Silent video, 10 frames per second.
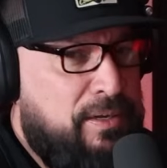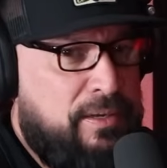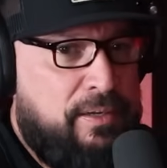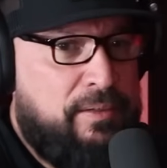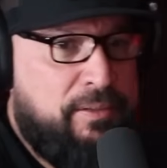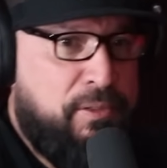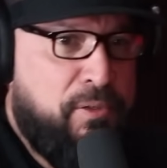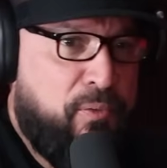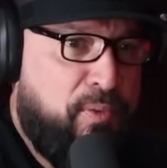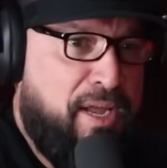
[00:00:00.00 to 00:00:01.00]

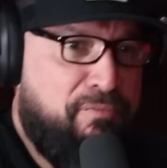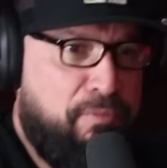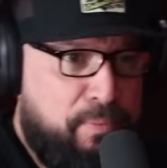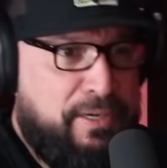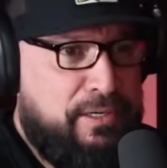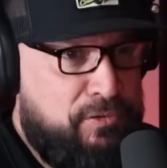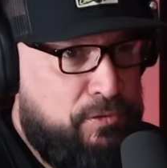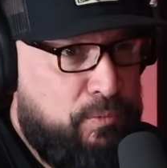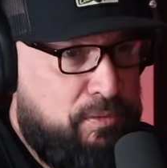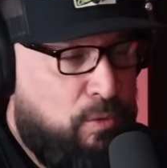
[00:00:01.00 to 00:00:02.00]
we have a big issue
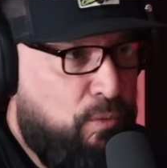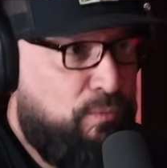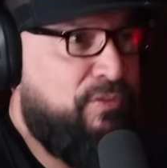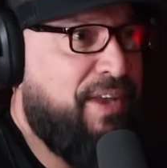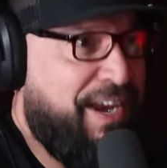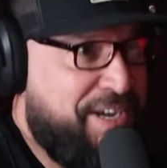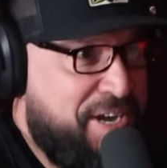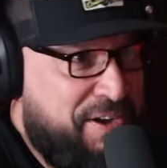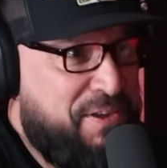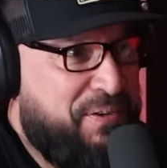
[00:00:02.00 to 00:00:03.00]
with oversight,
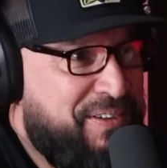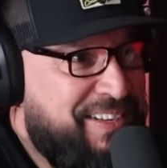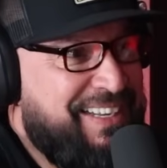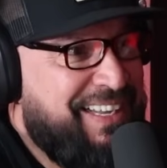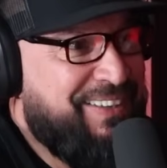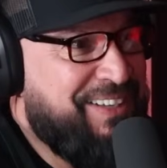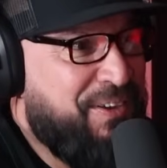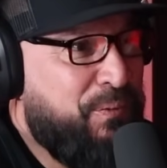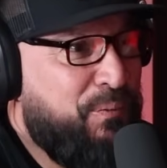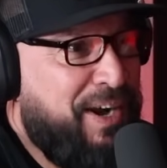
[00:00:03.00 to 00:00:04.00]

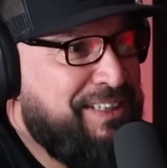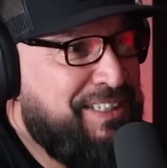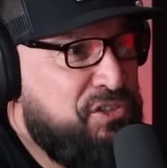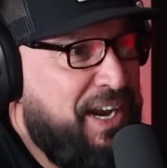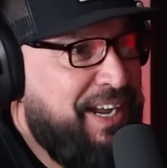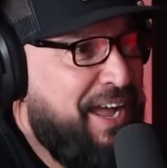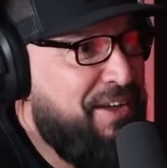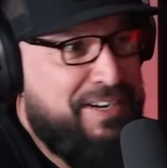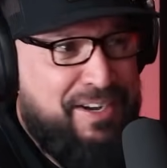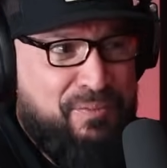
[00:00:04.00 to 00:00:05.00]
We'll write the check out, and
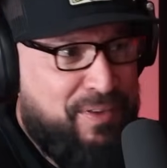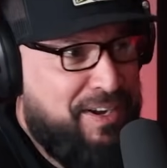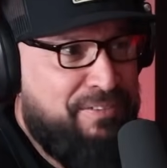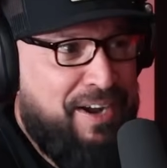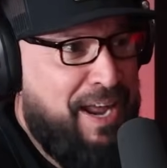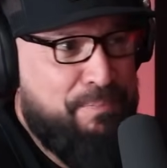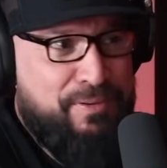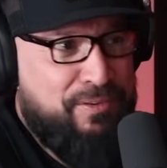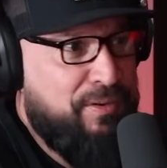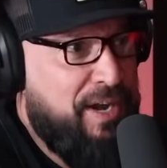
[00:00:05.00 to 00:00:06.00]
then whatever happens
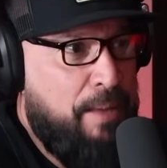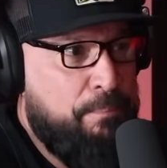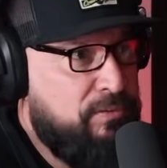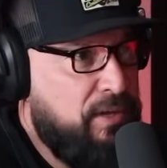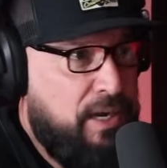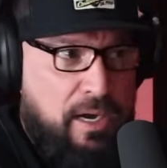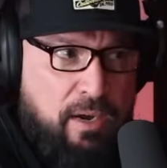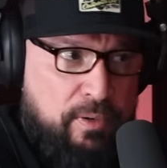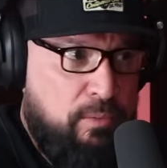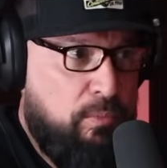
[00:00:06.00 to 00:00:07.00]
to it happens. That, hey, I
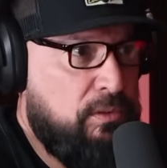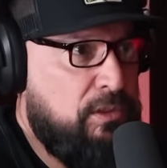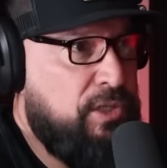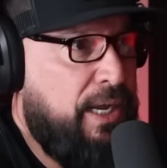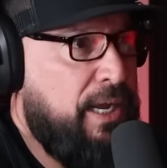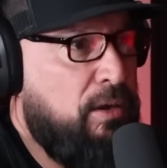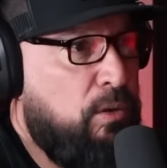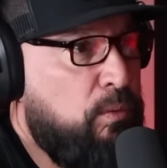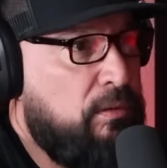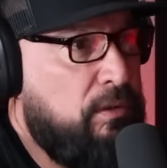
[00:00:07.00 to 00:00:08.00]
already wrote the check out. No,
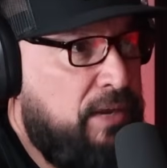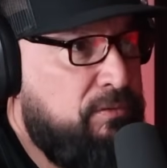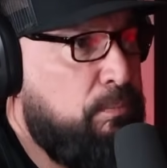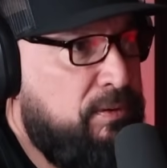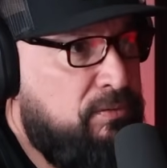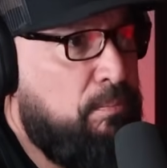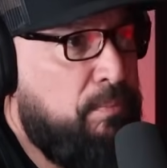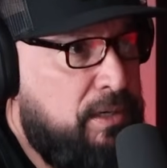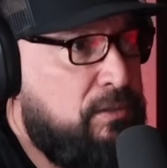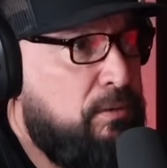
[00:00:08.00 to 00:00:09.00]
there has to be somebody
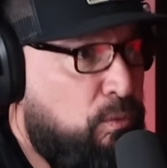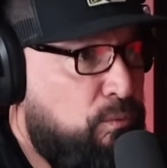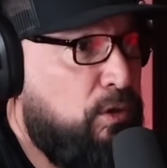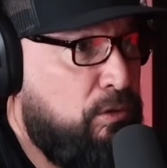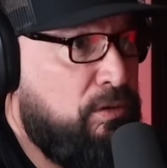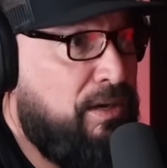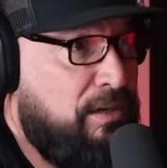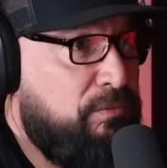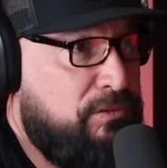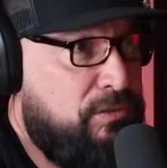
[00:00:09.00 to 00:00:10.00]
to overlook
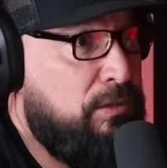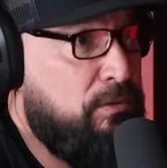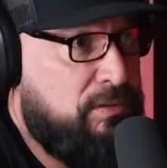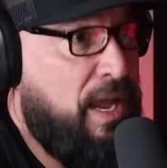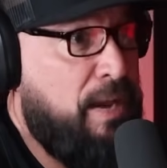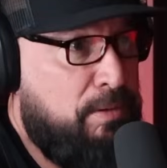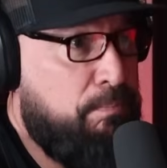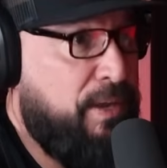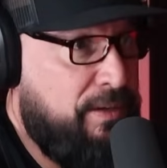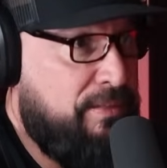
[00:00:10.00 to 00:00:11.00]
every single dime and
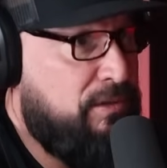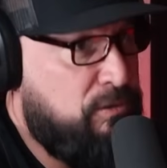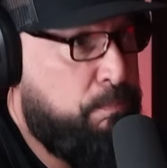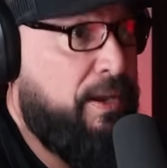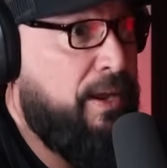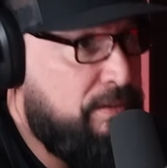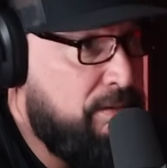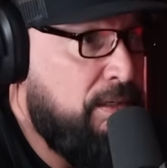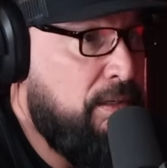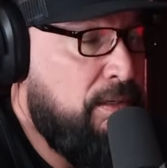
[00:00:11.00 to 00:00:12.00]
penny that's spent
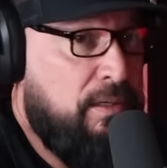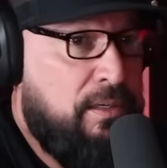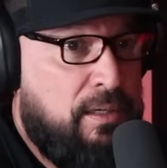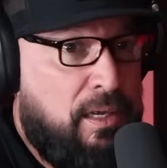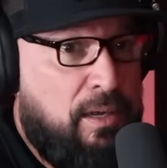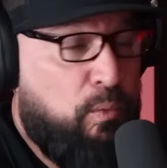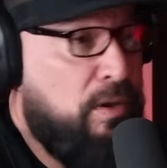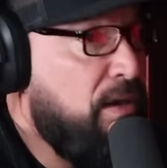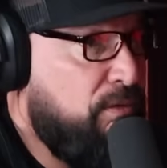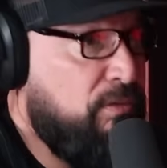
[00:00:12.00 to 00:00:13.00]

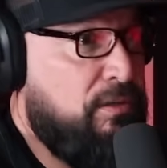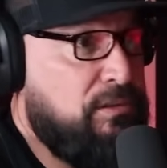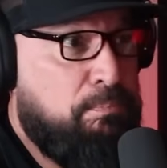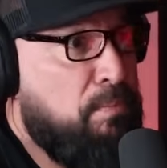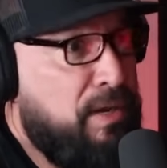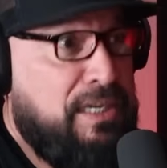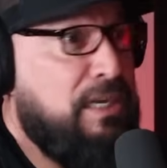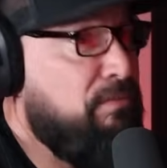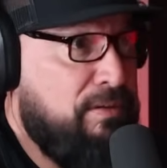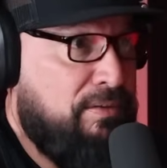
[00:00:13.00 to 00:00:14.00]
whenever there's money
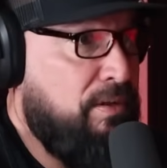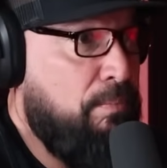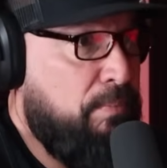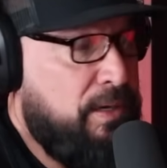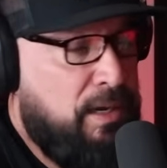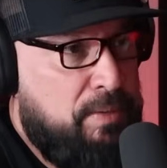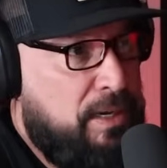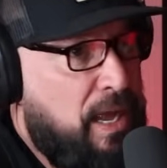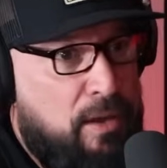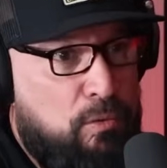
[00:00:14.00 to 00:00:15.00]
given to somebody. I mean,
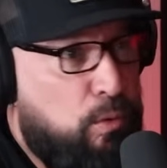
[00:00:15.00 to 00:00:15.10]
I don't know